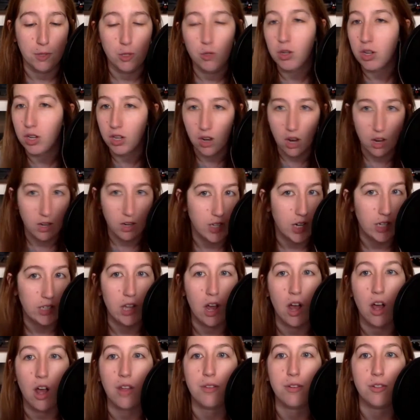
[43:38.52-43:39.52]
you can contact
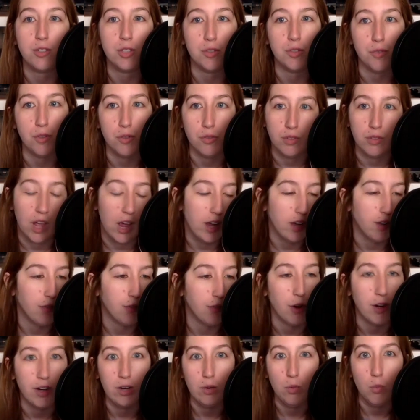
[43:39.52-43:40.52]
the authors if you'd like
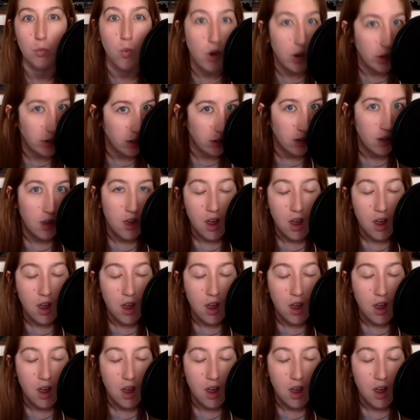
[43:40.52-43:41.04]
for any work